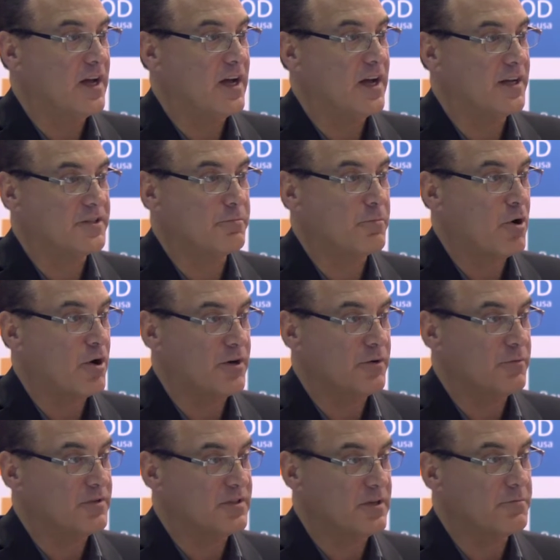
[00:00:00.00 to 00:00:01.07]
uh, to
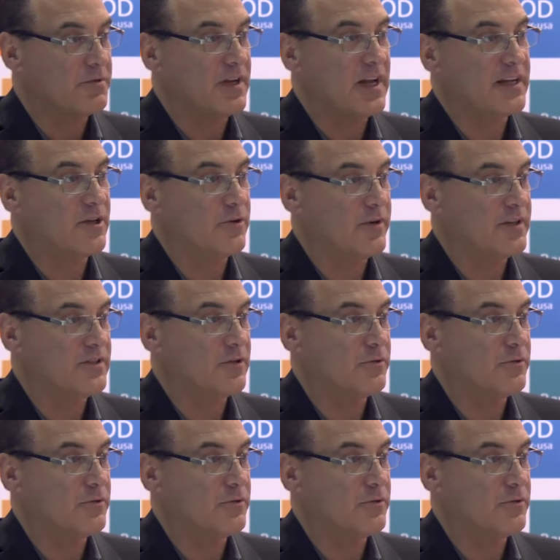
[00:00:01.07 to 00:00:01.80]
partner with someone like U.S.